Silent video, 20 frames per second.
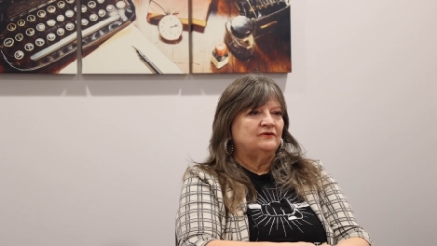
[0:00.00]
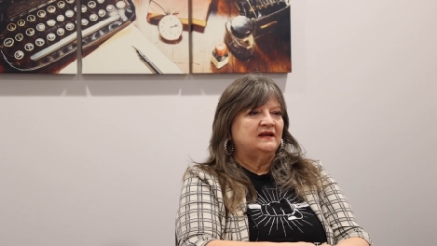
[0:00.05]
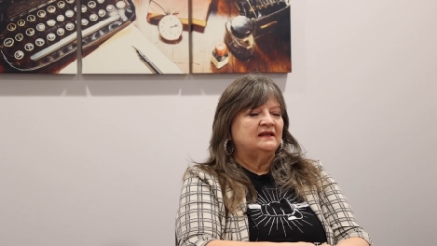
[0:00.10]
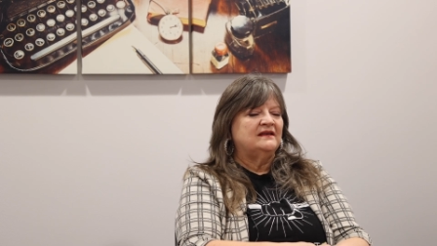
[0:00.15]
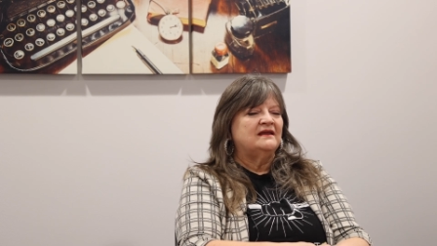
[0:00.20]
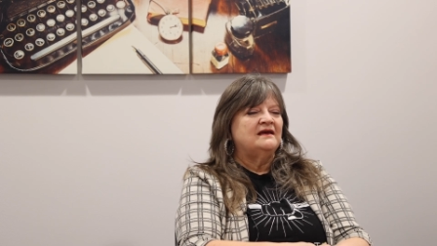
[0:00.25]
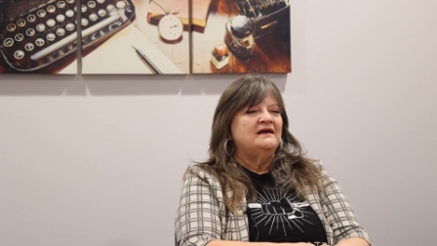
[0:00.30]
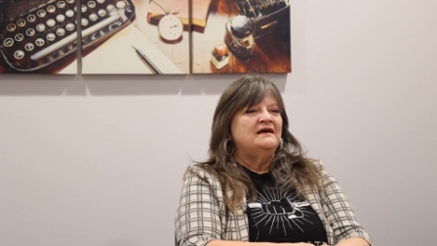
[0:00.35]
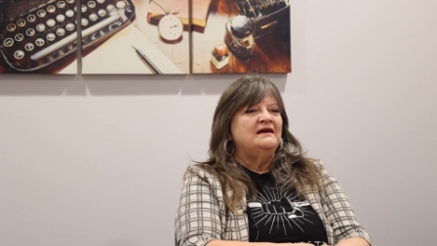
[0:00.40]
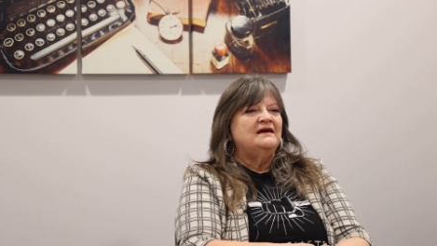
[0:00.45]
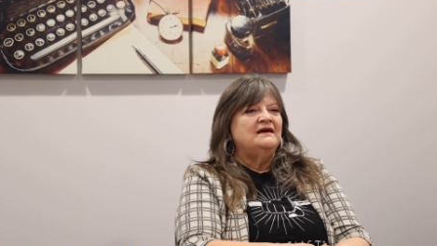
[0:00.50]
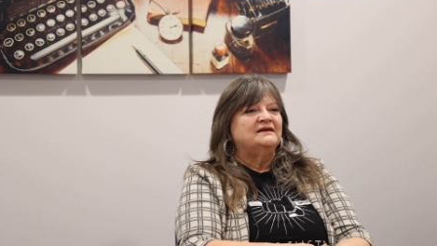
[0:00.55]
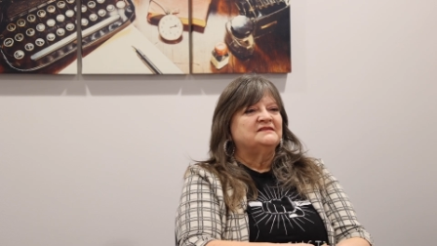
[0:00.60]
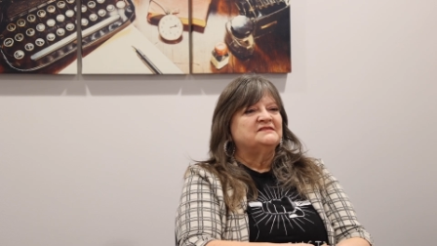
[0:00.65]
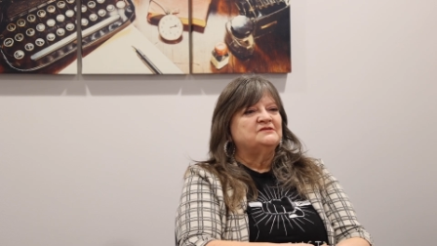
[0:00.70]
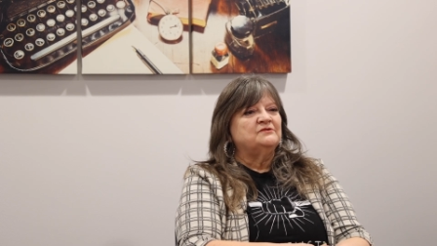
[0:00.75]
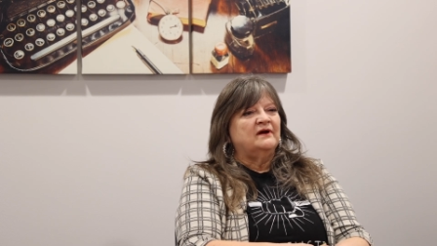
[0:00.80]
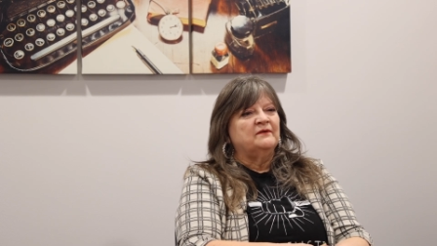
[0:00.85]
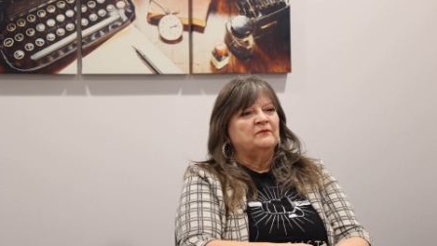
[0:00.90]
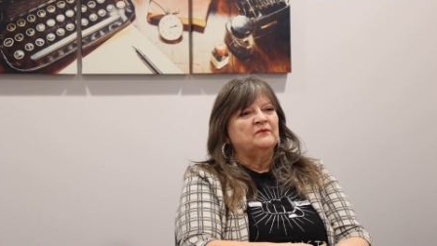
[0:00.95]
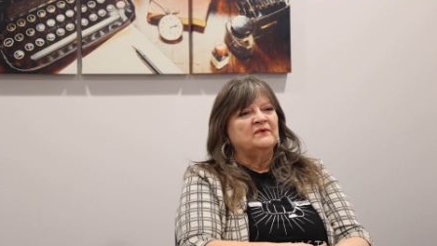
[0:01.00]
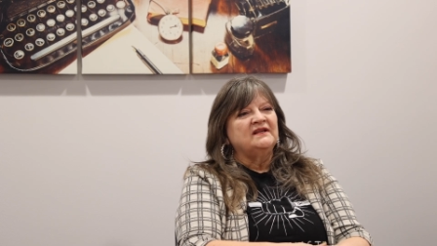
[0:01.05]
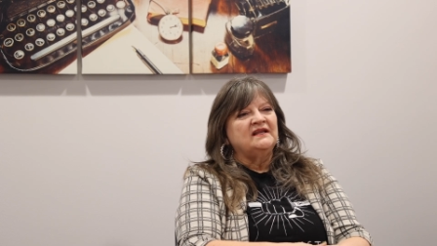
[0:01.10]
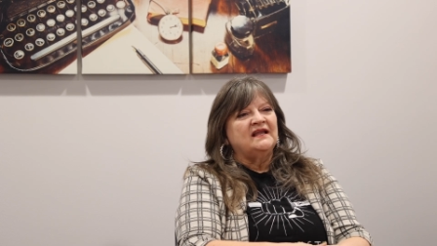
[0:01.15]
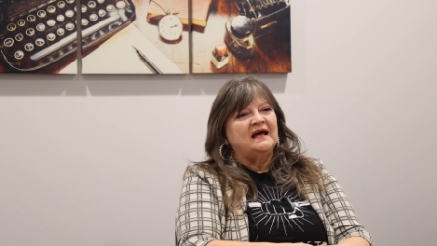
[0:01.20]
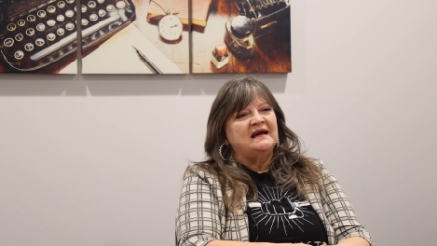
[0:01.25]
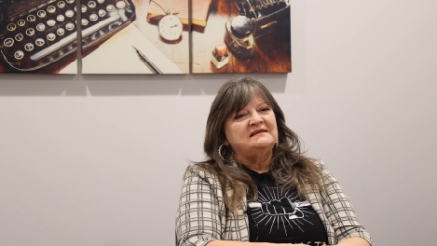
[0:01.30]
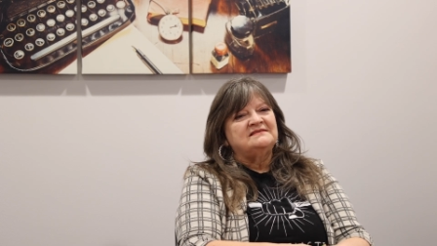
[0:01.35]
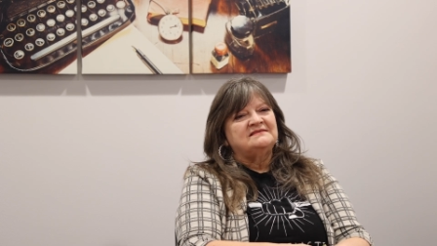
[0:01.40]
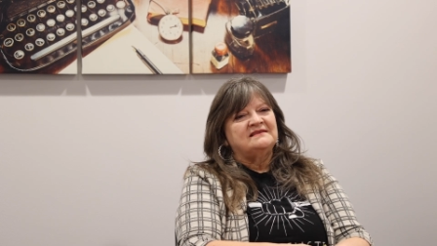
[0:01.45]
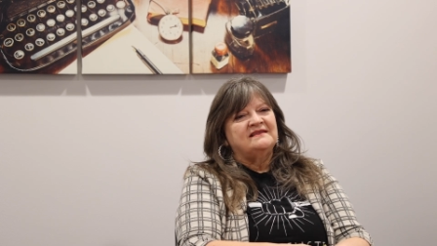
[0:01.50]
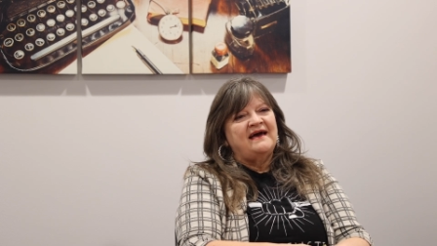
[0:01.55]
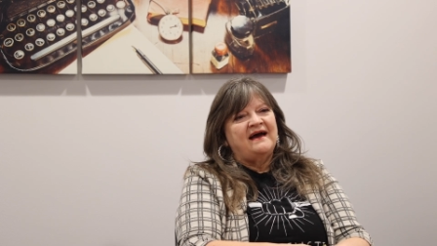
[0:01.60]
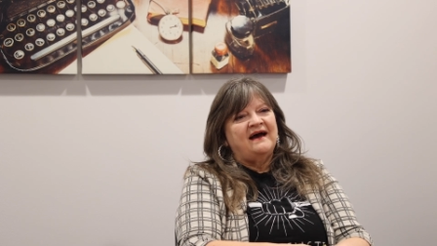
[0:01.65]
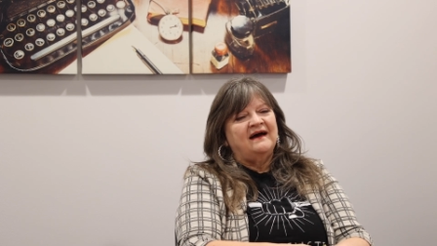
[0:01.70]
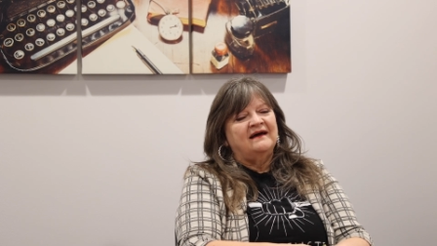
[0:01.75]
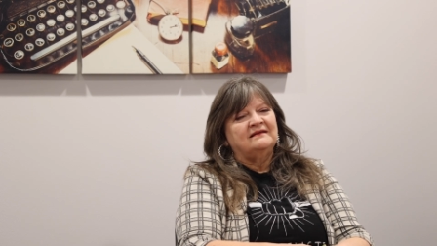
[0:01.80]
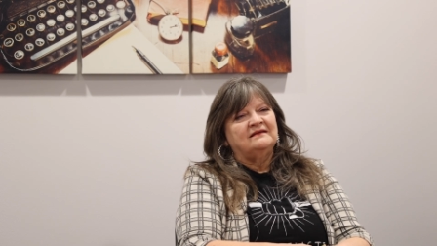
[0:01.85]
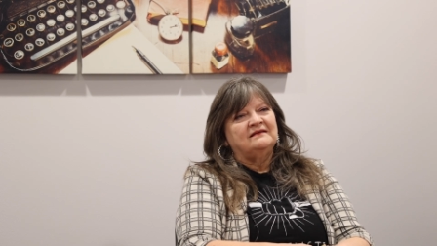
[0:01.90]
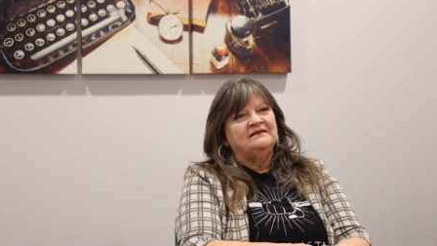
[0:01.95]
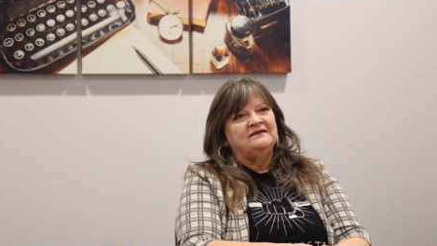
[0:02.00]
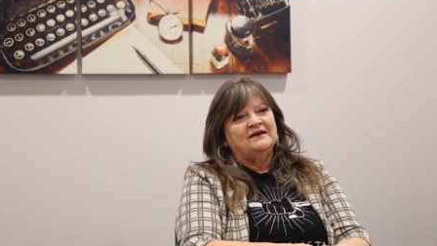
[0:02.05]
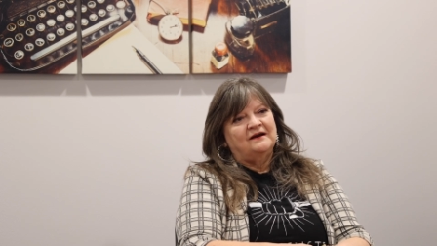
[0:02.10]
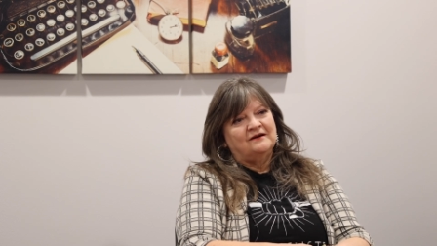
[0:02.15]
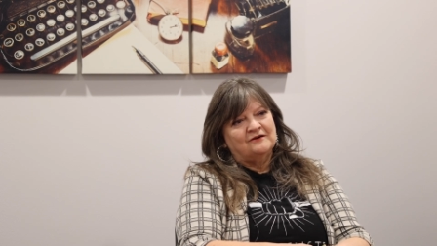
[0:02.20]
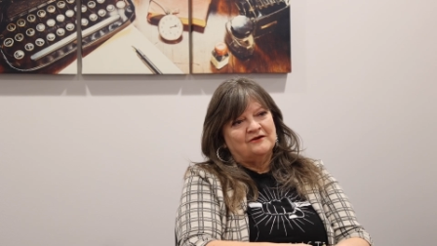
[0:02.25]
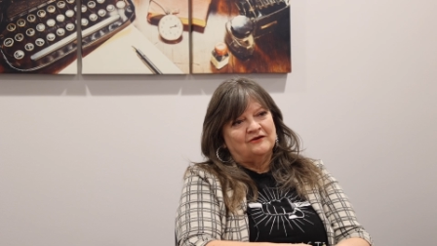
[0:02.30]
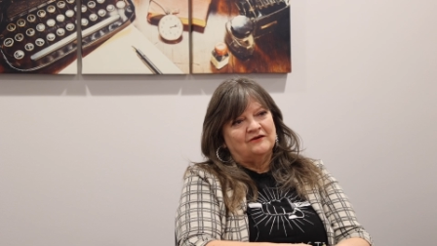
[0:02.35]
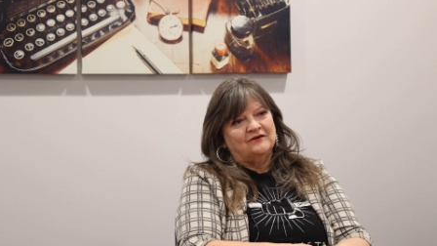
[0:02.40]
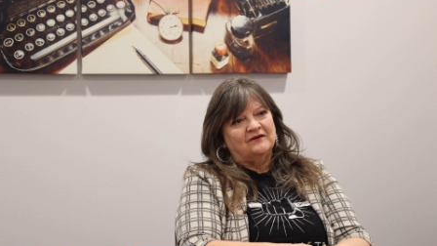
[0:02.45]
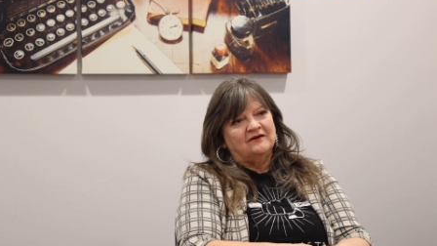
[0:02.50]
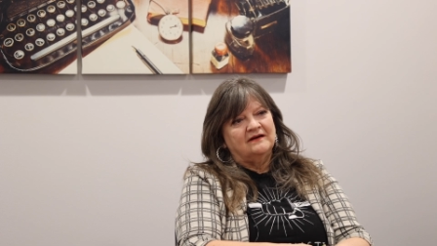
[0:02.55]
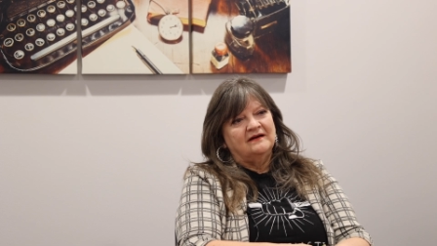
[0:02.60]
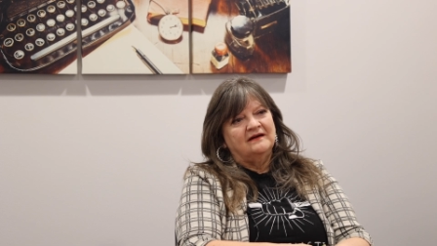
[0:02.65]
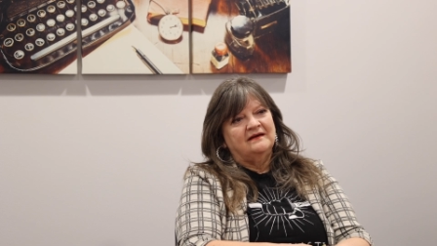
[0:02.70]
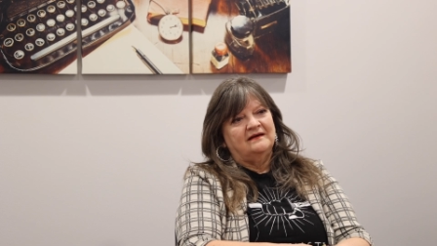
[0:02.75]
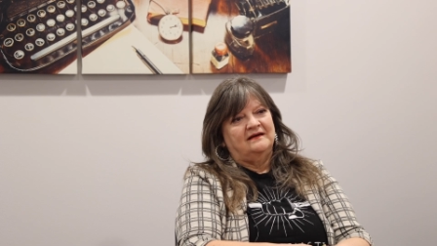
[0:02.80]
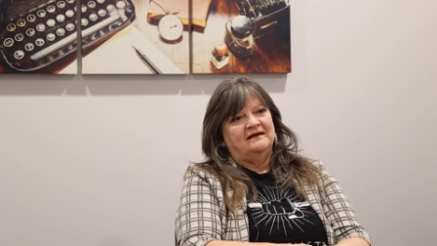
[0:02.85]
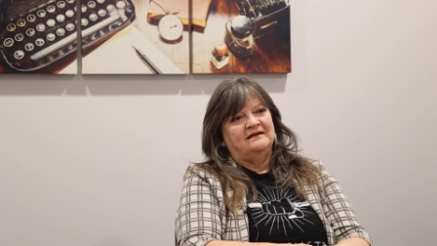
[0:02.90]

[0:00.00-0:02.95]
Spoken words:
And so I realized that younger,